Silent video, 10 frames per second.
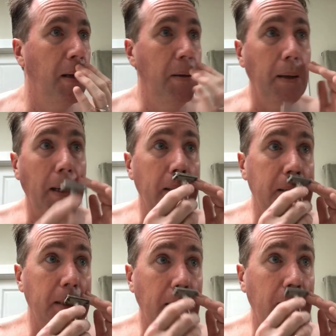you can kind of
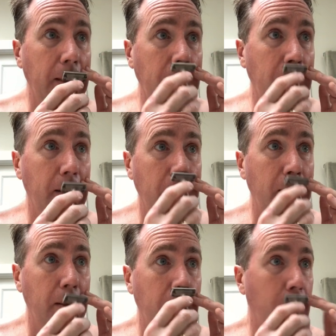start,
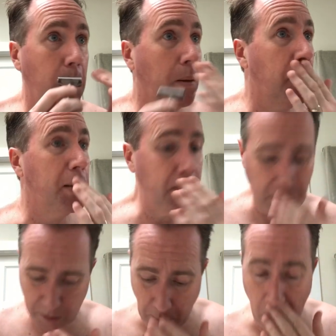
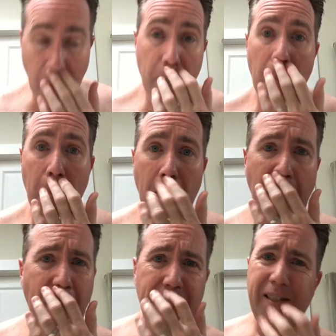start small.
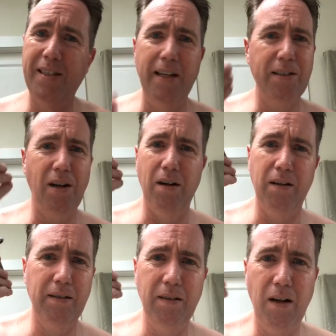And these things
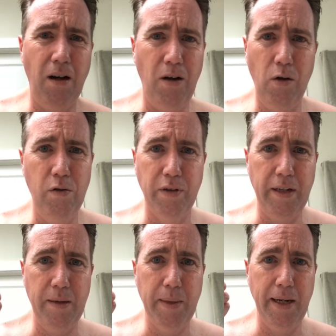are all over
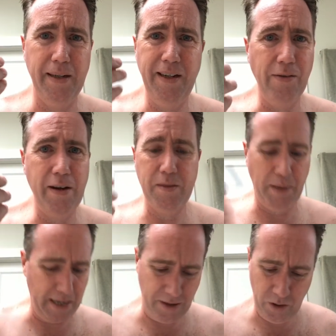eBay. And you don't have to
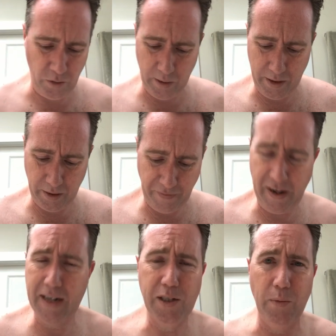buy a new one or a
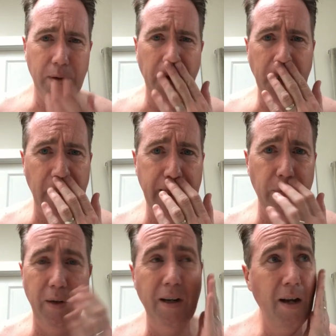fancy one or a
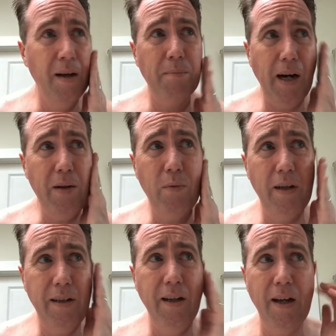clean one. Buy
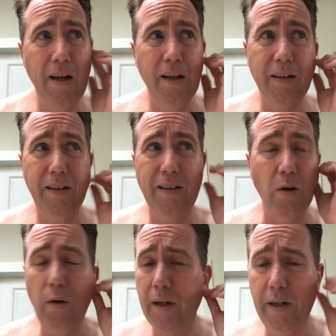one,
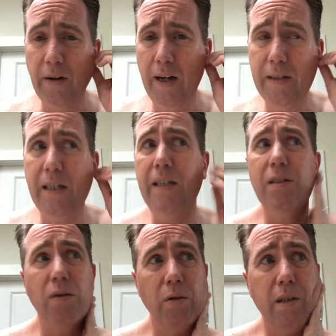go look in your antique
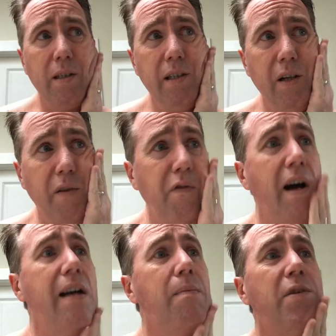stores. You can
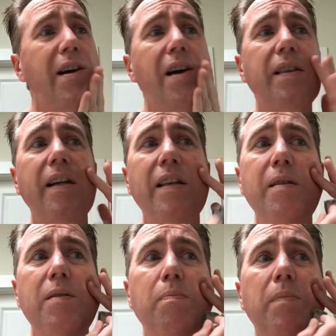find them. They're out there.
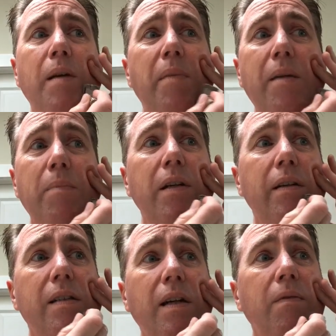They just they made
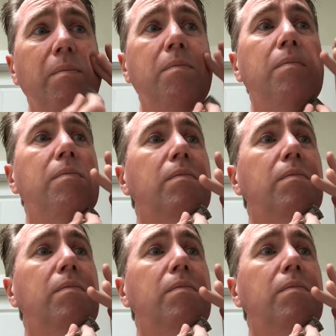millions of them